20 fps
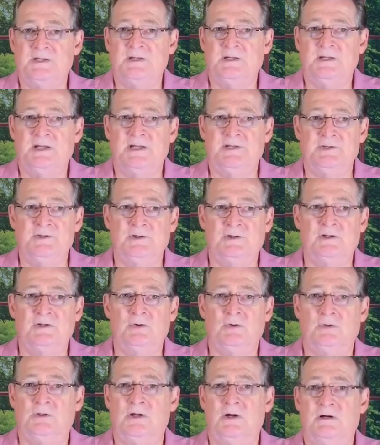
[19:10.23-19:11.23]
And you can
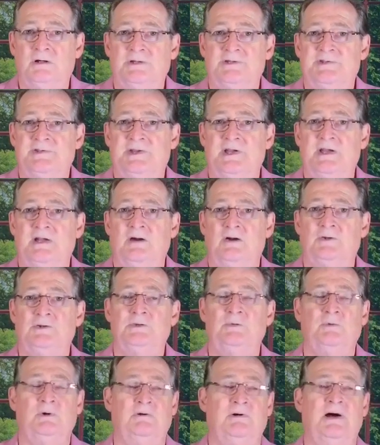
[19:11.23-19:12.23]
go along and say all
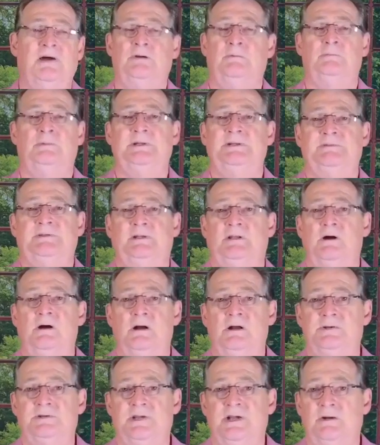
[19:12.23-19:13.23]
you want. I don't believe in
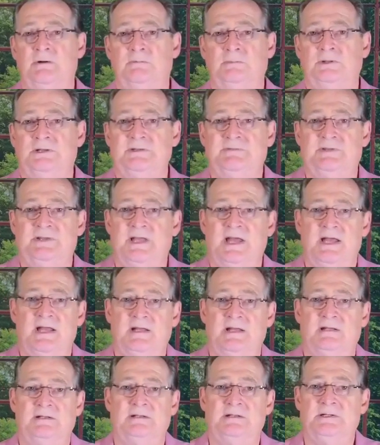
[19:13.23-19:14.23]
laws. I don't believe in that.
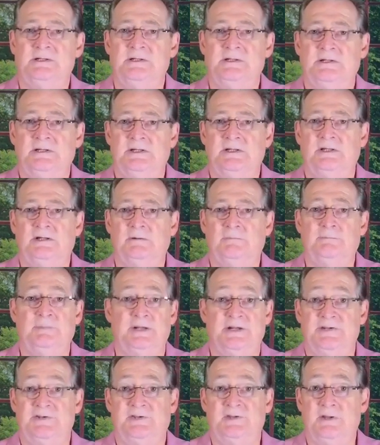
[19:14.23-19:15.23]
I, you know, but
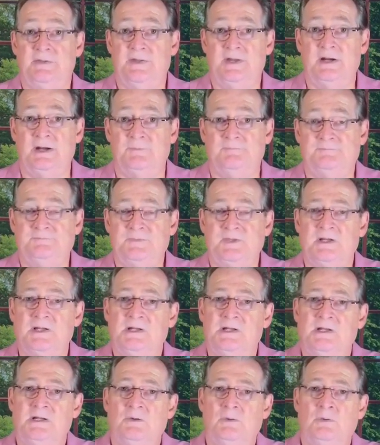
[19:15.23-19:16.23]
it's still there.
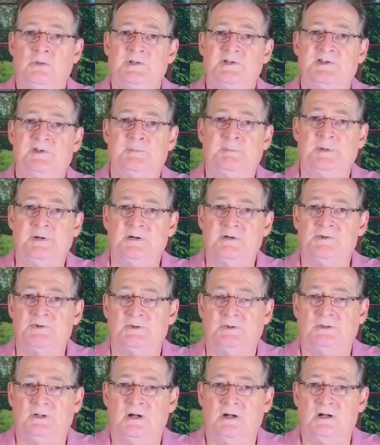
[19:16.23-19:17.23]
Well, the
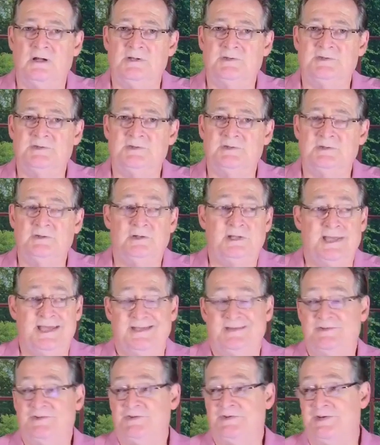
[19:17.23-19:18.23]
spiritual laws, you
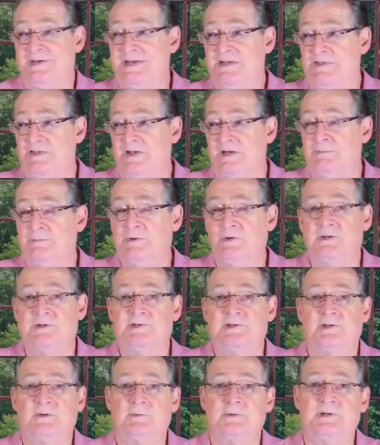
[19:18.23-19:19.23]
can't see them. You can
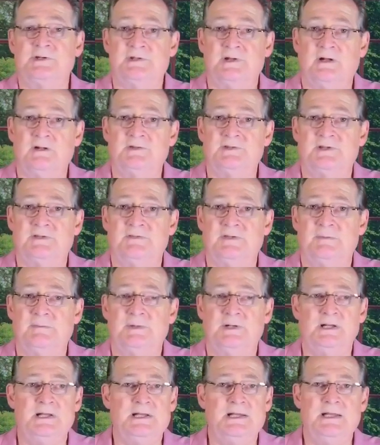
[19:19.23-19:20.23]
see the results of them,
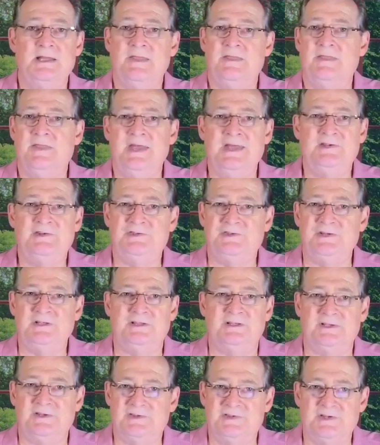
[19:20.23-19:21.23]
but they
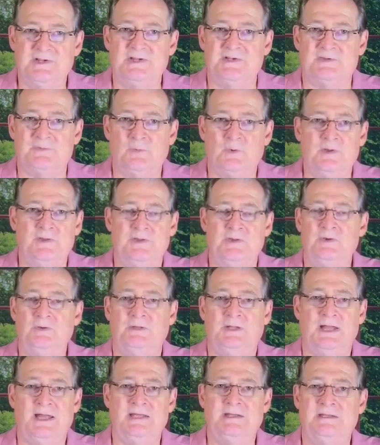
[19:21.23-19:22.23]
still exist. Whether you
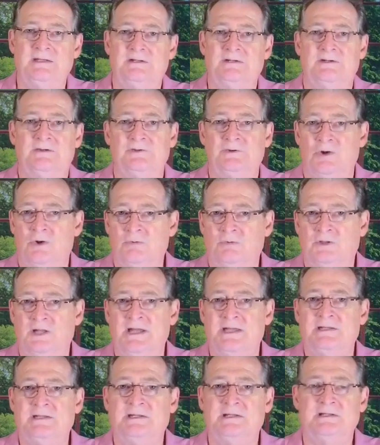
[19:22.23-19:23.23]
like it, don't
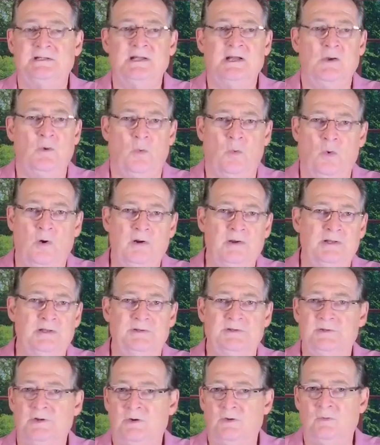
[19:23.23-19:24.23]
like it, want
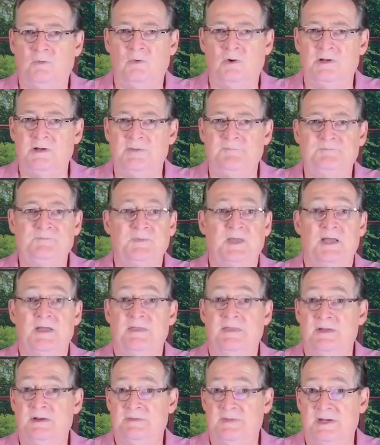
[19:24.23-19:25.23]
it, don't want it,
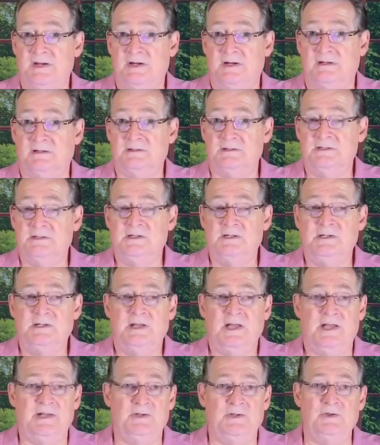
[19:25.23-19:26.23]
they're there.
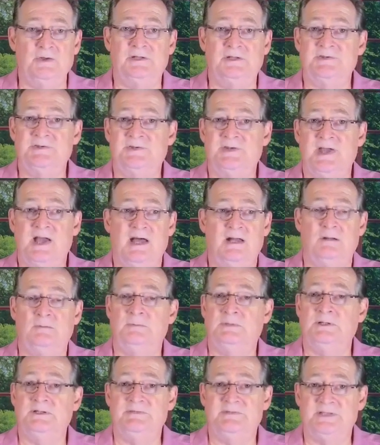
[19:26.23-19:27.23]
And you can say, I don't
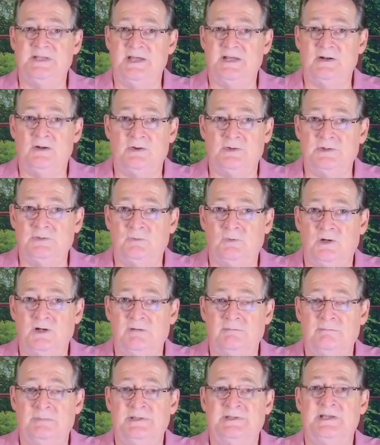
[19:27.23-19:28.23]
believe in that all you
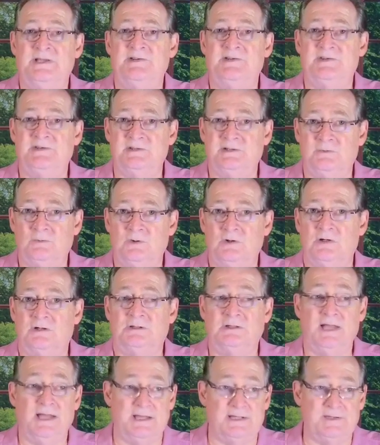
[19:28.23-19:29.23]
want, but they still work.
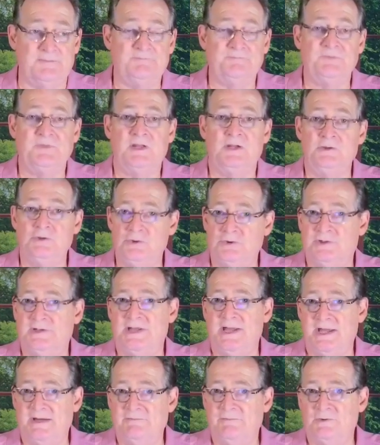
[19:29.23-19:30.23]
Like, you can
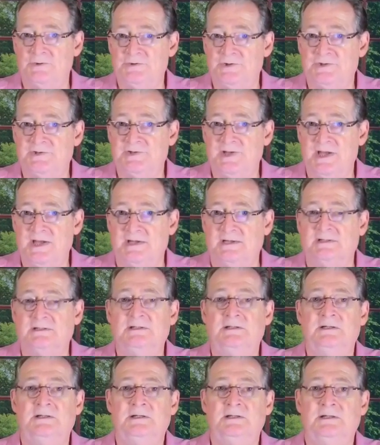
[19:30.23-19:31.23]
have what you say.
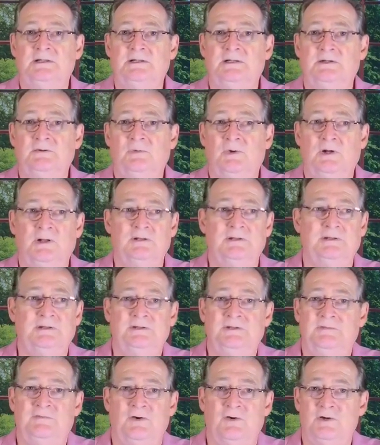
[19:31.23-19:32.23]
Well,
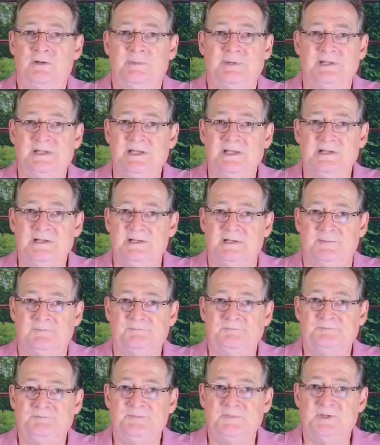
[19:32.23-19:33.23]
you've already been getting it.
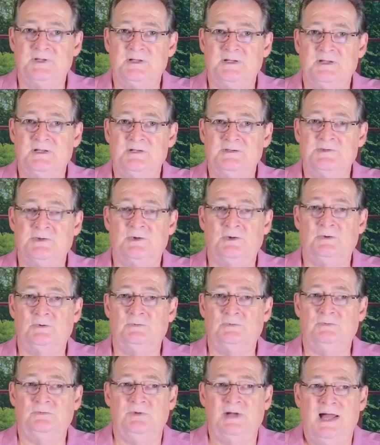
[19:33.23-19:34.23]

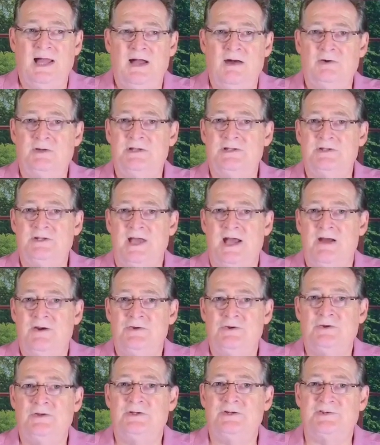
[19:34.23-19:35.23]
So how can how are
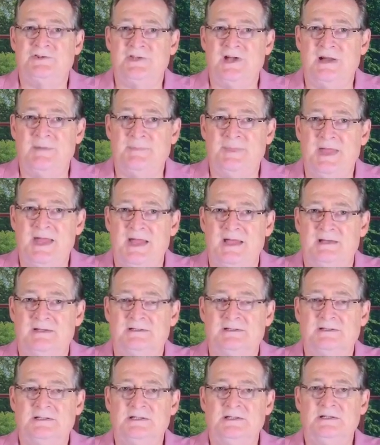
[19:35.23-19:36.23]
you going to stop that?
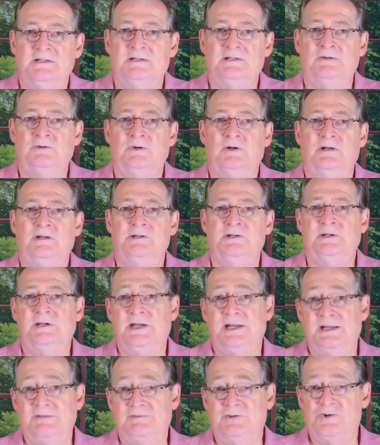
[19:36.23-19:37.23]
Well, you're
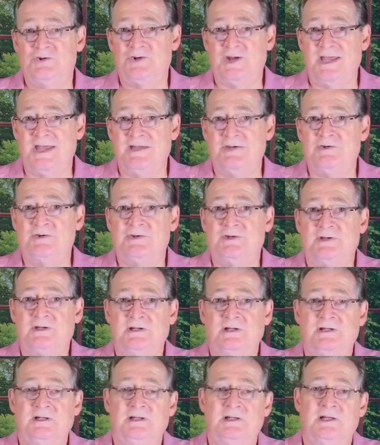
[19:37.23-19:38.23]
going to have to change
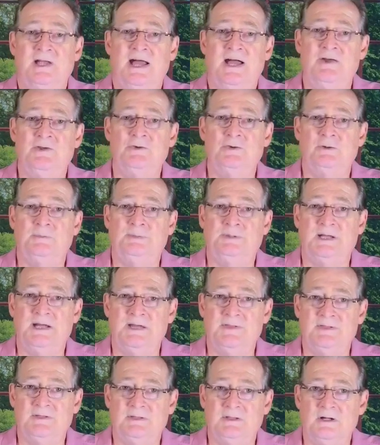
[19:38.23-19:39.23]
how you apply
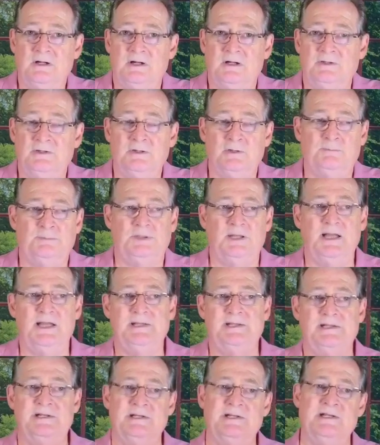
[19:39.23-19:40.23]
the law. You're applying
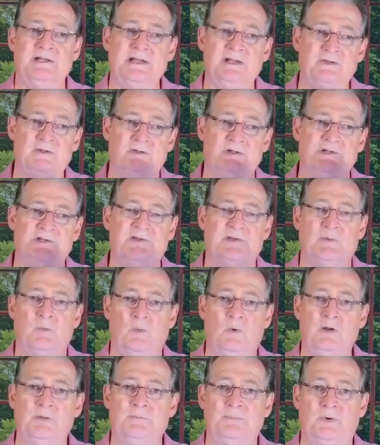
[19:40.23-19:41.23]
it in ignorance at
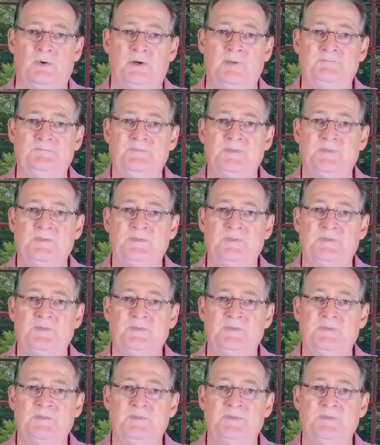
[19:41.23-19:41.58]
one point.